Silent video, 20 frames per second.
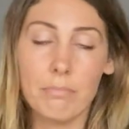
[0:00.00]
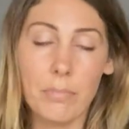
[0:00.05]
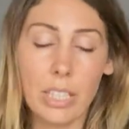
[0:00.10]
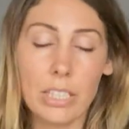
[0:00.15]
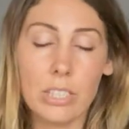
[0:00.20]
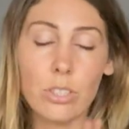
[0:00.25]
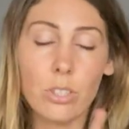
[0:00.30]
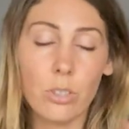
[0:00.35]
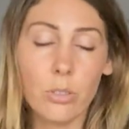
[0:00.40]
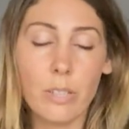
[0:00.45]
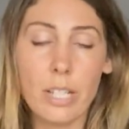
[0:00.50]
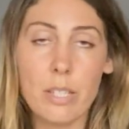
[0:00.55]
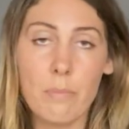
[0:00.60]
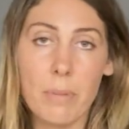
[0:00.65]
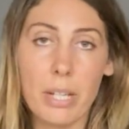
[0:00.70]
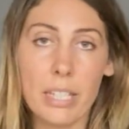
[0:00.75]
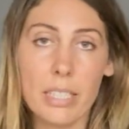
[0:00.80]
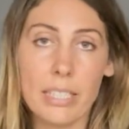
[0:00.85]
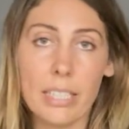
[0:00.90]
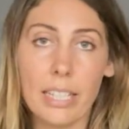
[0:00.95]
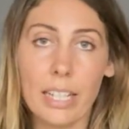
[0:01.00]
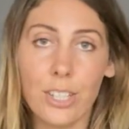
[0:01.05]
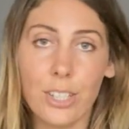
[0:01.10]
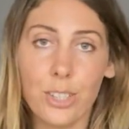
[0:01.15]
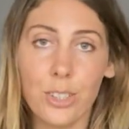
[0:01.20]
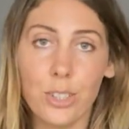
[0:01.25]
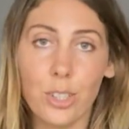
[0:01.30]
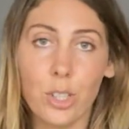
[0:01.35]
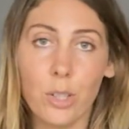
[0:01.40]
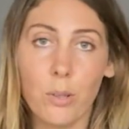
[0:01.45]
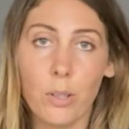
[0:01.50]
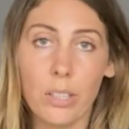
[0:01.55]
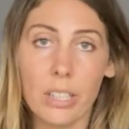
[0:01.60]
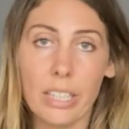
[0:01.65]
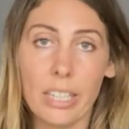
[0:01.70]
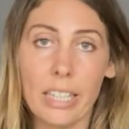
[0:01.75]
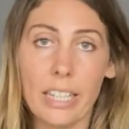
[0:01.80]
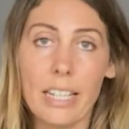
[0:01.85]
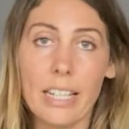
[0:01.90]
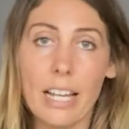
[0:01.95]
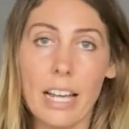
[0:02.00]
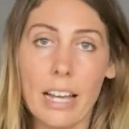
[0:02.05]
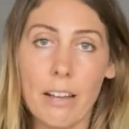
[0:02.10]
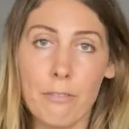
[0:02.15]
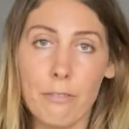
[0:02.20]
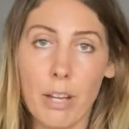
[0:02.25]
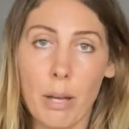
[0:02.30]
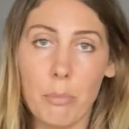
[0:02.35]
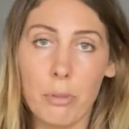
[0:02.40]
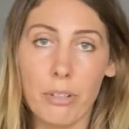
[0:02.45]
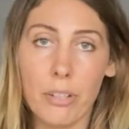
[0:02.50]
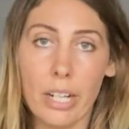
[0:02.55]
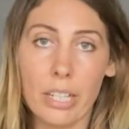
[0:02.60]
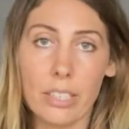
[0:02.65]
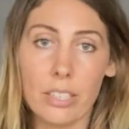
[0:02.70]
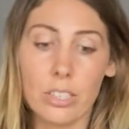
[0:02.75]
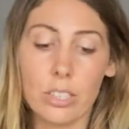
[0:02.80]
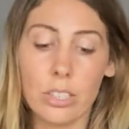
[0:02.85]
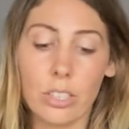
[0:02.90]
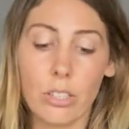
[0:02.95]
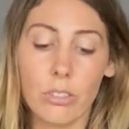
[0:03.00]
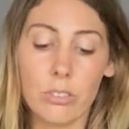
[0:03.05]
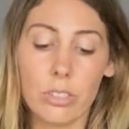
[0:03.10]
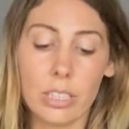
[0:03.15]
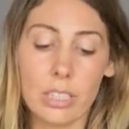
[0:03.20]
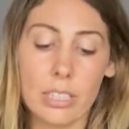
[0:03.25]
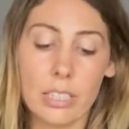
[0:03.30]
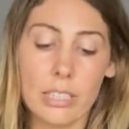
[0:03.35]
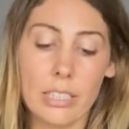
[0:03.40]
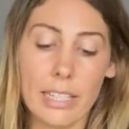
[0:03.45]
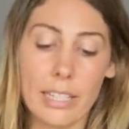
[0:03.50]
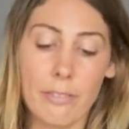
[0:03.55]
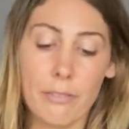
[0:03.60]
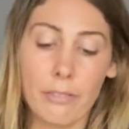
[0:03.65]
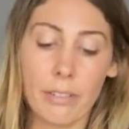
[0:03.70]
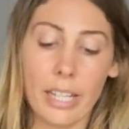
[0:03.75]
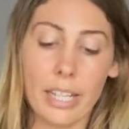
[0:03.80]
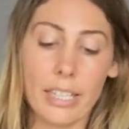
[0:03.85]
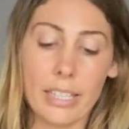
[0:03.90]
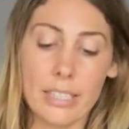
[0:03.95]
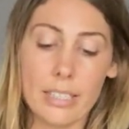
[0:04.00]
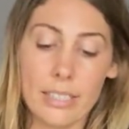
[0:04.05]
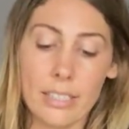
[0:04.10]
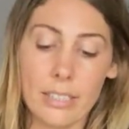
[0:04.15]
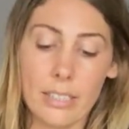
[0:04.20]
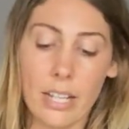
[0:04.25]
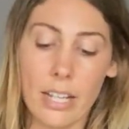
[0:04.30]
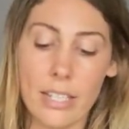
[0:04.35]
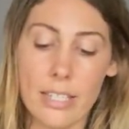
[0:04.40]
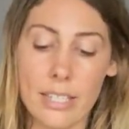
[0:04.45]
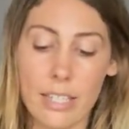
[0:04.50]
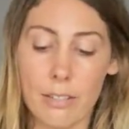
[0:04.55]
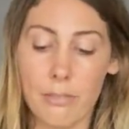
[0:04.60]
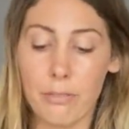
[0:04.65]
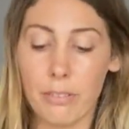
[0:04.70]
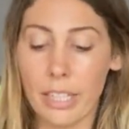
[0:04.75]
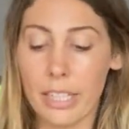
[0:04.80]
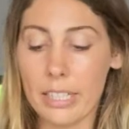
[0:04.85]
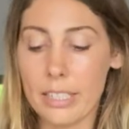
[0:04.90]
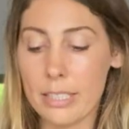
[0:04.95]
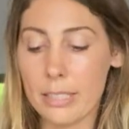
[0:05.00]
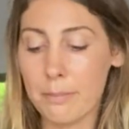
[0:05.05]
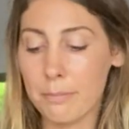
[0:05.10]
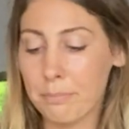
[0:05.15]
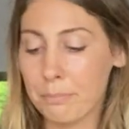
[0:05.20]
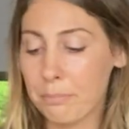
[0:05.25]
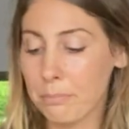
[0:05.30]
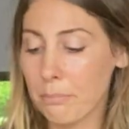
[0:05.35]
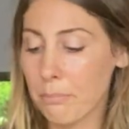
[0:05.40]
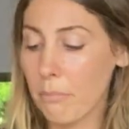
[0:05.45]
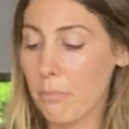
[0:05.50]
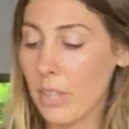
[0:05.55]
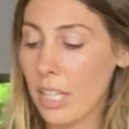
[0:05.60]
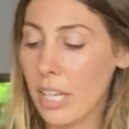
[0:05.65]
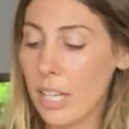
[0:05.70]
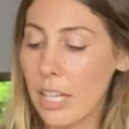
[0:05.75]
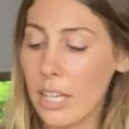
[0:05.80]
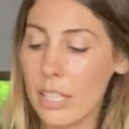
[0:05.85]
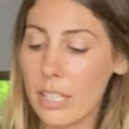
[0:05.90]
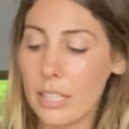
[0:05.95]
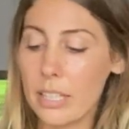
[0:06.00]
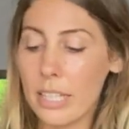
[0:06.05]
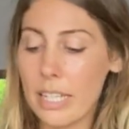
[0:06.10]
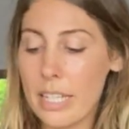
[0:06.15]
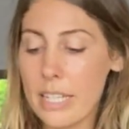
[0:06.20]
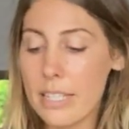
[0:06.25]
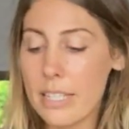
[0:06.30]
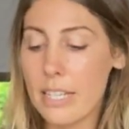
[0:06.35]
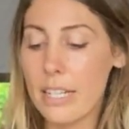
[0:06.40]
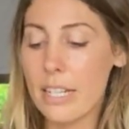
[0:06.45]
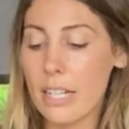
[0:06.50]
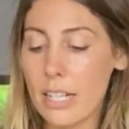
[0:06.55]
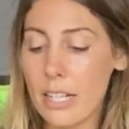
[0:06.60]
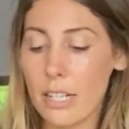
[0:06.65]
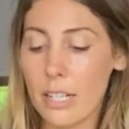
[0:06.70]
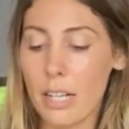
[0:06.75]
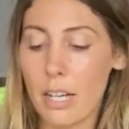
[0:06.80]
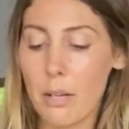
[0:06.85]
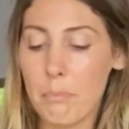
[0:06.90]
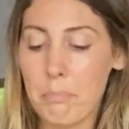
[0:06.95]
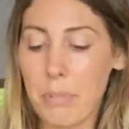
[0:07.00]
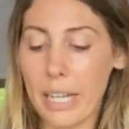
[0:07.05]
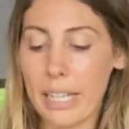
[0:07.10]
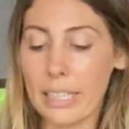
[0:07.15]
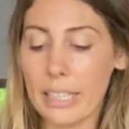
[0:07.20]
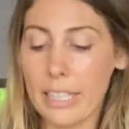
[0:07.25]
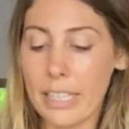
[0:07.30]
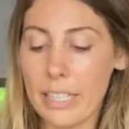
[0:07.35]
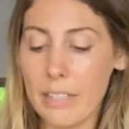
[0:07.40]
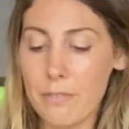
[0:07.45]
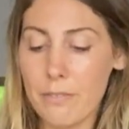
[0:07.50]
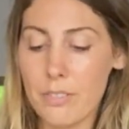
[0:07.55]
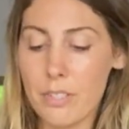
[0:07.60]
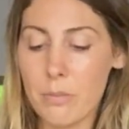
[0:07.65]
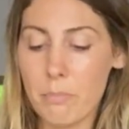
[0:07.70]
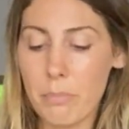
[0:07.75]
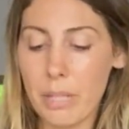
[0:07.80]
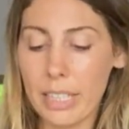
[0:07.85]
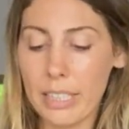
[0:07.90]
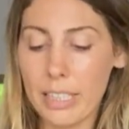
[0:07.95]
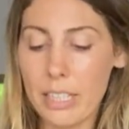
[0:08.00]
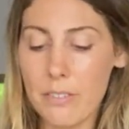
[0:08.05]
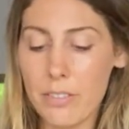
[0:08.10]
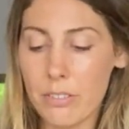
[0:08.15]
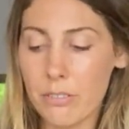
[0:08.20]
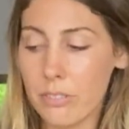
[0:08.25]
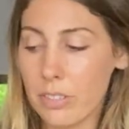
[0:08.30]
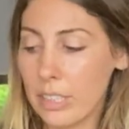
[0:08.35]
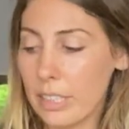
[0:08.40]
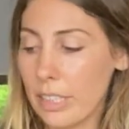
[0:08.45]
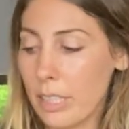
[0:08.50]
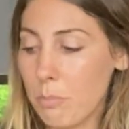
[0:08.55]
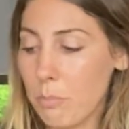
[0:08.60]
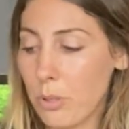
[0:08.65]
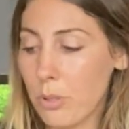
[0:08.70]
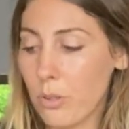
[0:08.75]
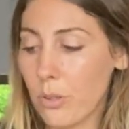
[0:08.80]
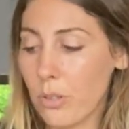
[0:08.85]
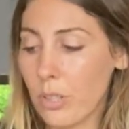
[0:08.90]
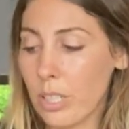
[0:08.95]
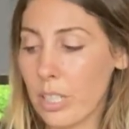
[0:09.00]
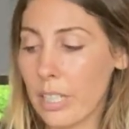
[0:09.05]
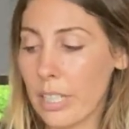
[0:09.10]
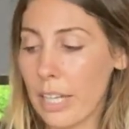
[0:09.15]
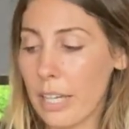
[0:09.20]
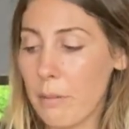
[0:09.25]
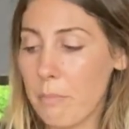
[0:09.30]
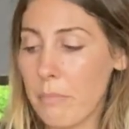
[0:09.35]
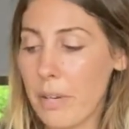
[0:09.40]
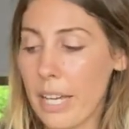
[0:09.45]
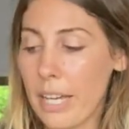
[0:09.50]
it's always better to get a good quality evaporated salt and seed flakes, nice seed flakes. These are bay leaves. Bay leaves are really important. They